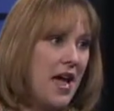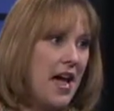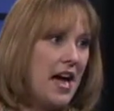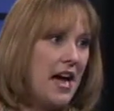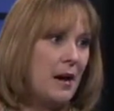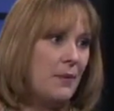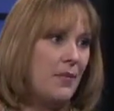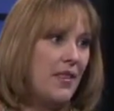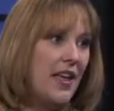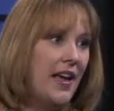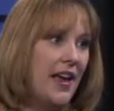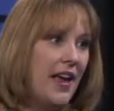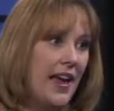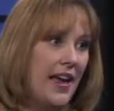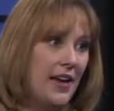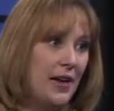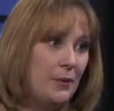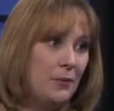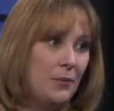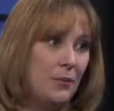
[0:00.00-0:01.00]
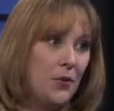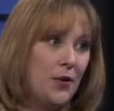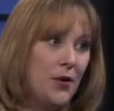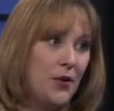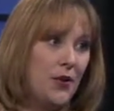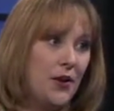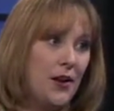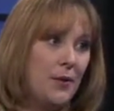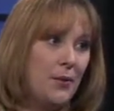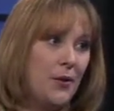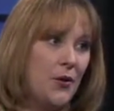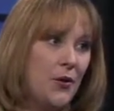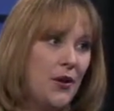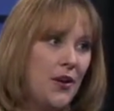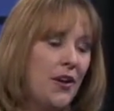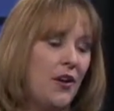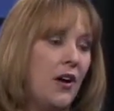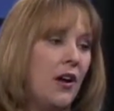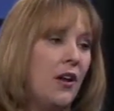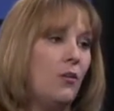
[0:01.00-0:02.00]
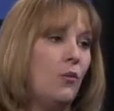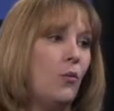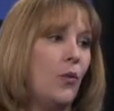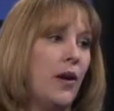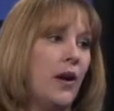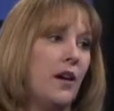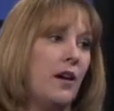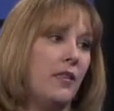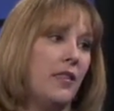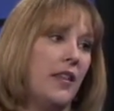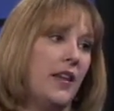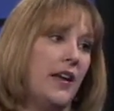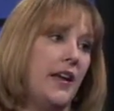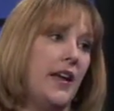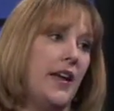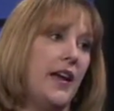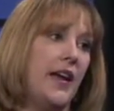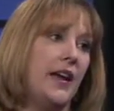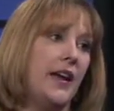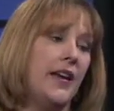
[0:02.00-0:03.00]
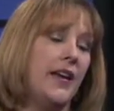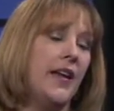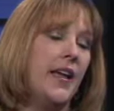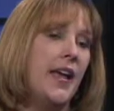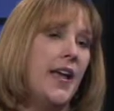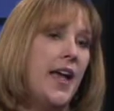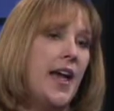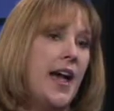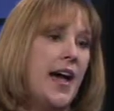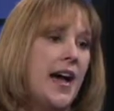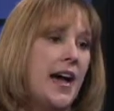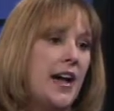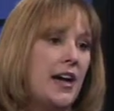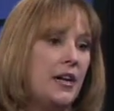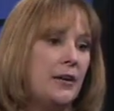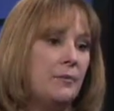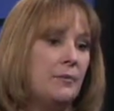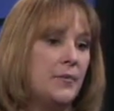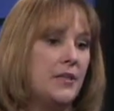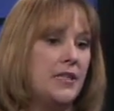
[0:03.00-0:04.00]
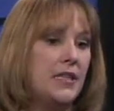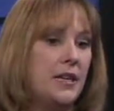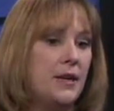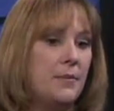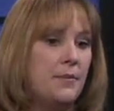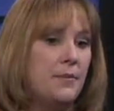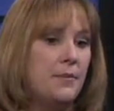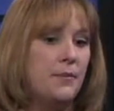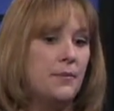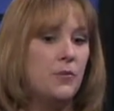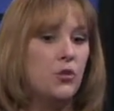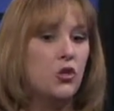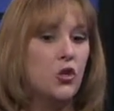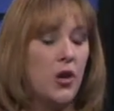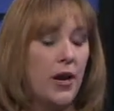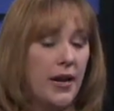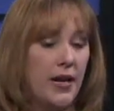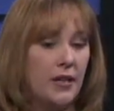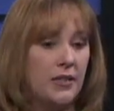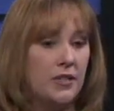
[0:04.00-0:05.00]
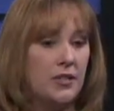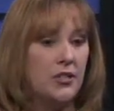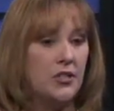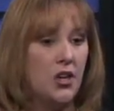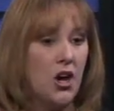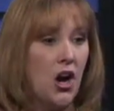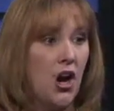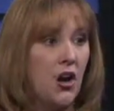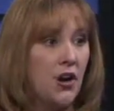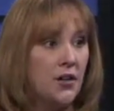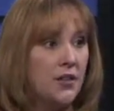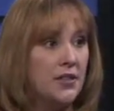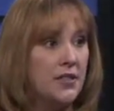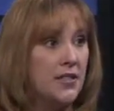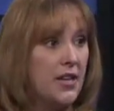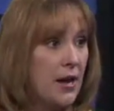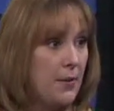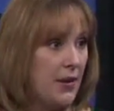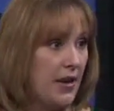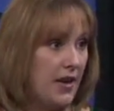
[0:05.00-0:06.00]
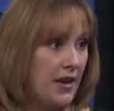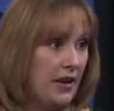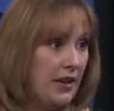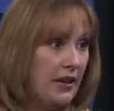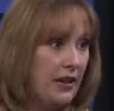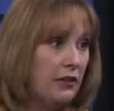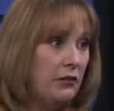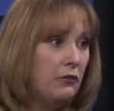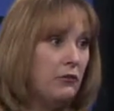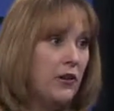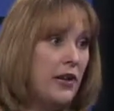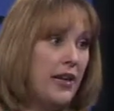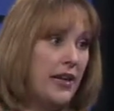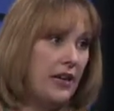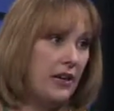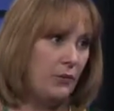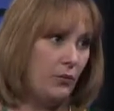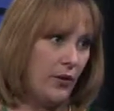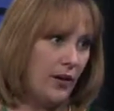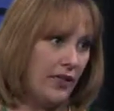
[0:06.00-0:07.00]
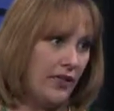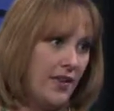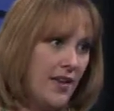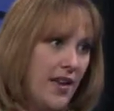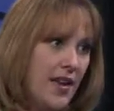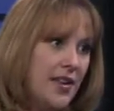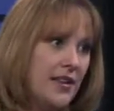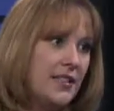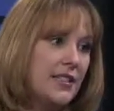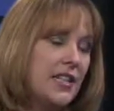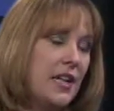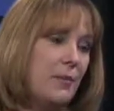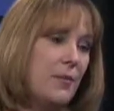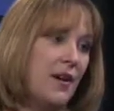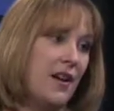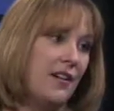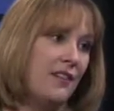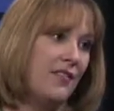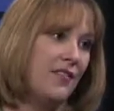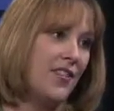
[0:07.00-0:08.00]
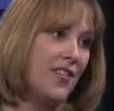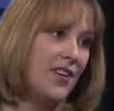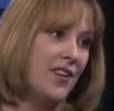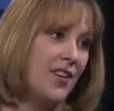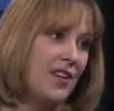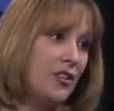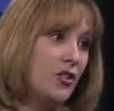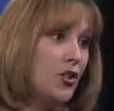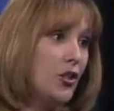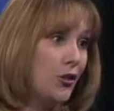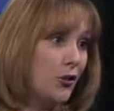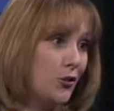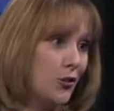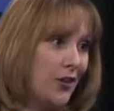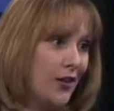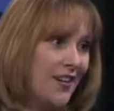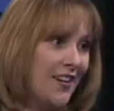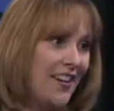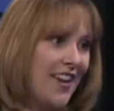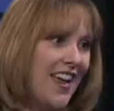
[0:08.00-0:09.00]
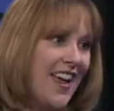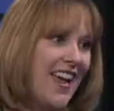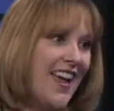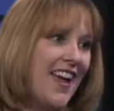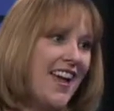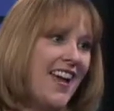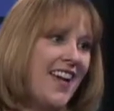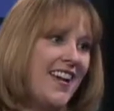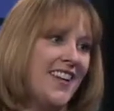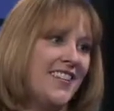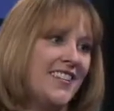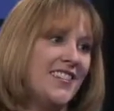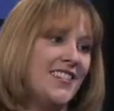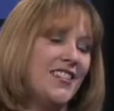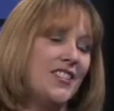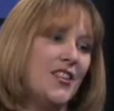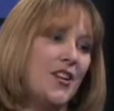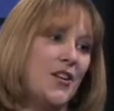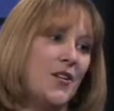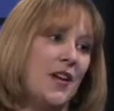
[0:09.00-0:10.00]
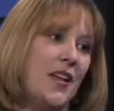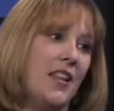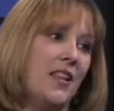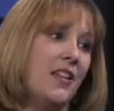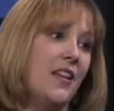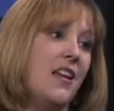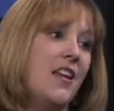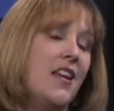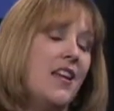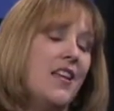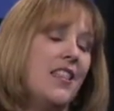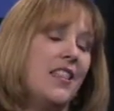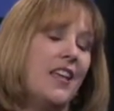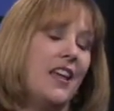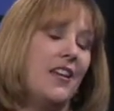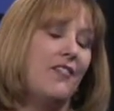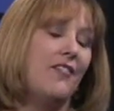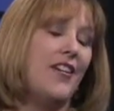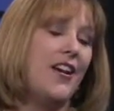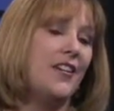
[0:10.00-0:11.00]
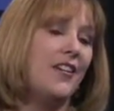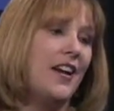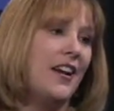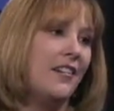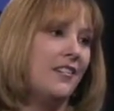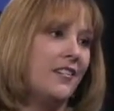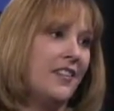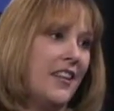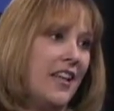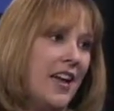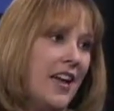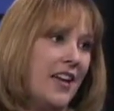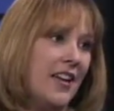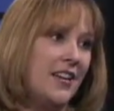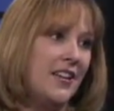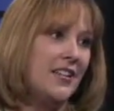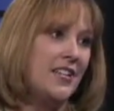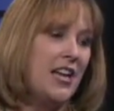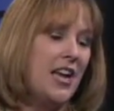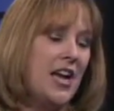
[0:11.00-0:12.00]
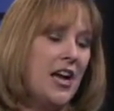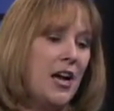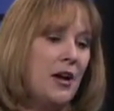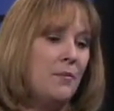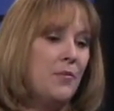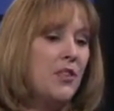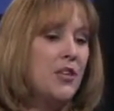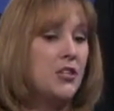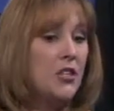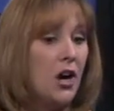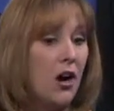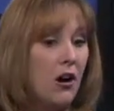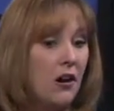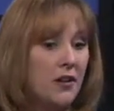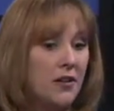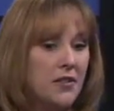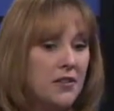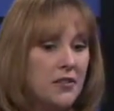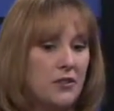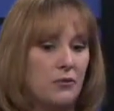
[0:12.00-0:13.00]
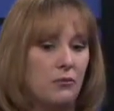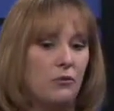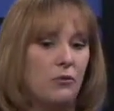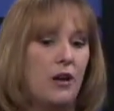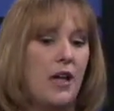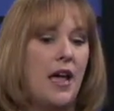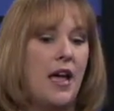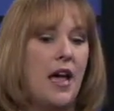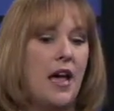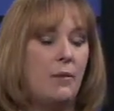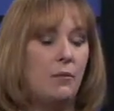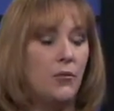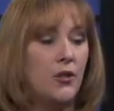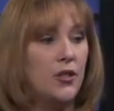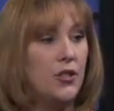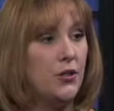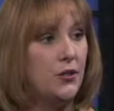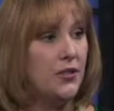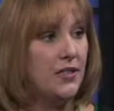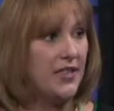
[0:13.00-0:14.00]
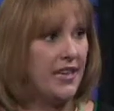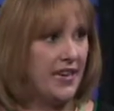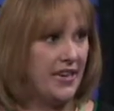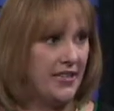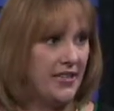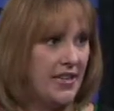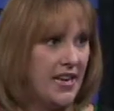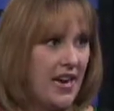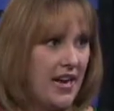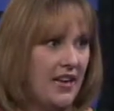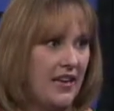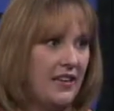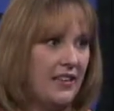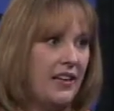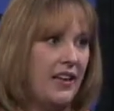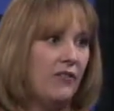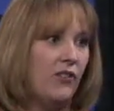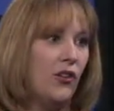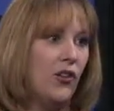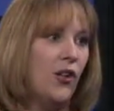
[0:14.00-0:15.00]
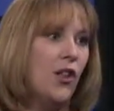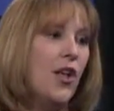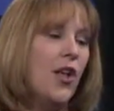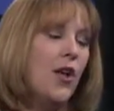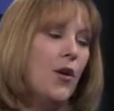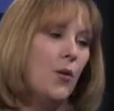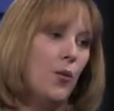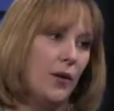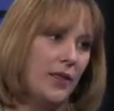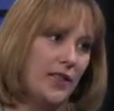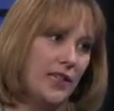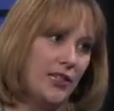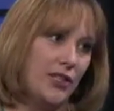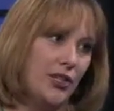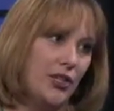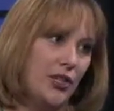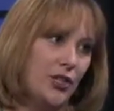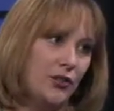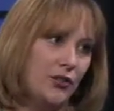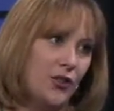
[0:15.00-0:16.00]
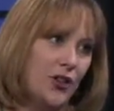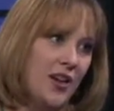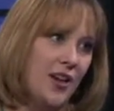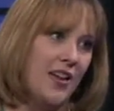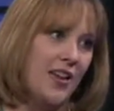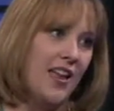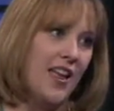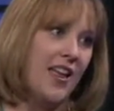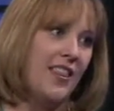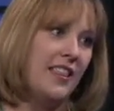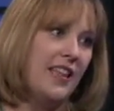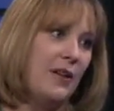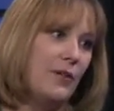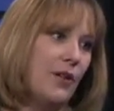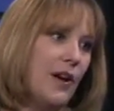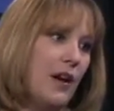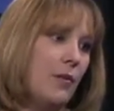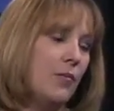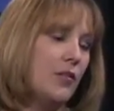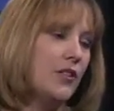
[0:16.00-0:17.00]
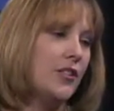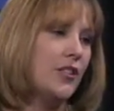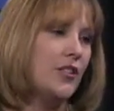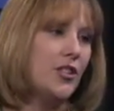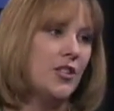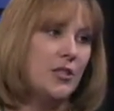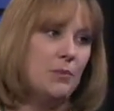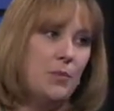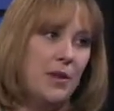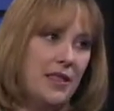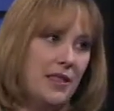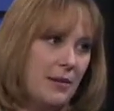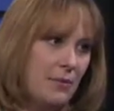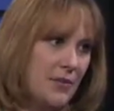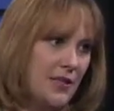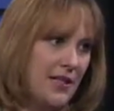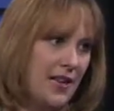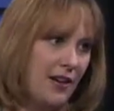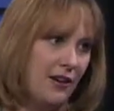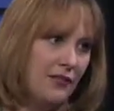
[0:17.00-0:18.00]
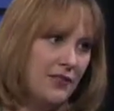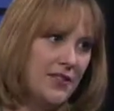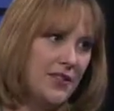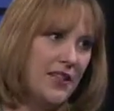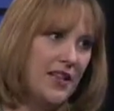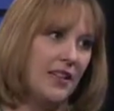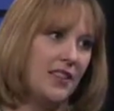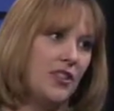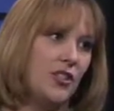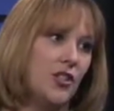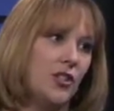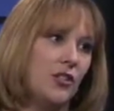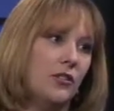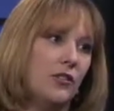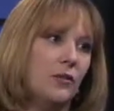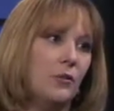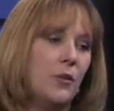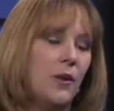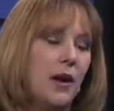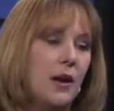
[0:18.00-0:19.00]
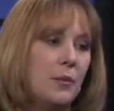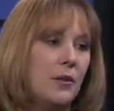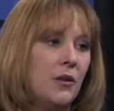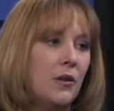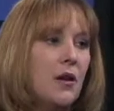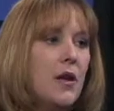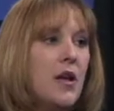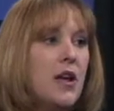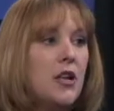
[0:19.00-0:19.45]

Um, they had a program going on where they had um, some trained dogs coming in and reading with some of the children, and so and they found out that um, the dogs um, reduced the anxiety level with these children, and they were able to just be themselves, and the children were able